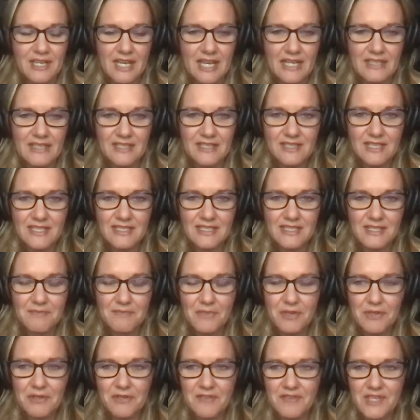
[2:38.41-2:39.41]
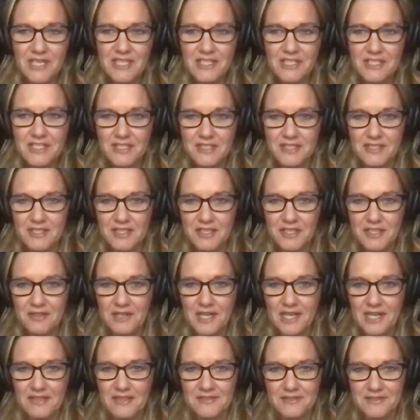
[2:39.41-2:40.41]
did get some motivation to go
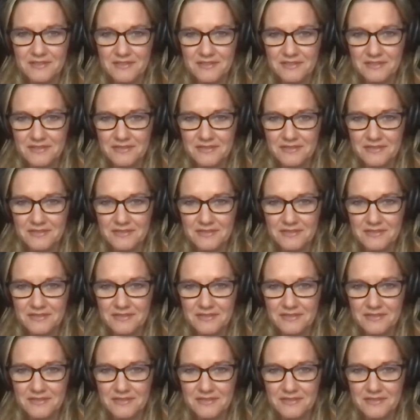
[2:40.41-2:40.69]
out and,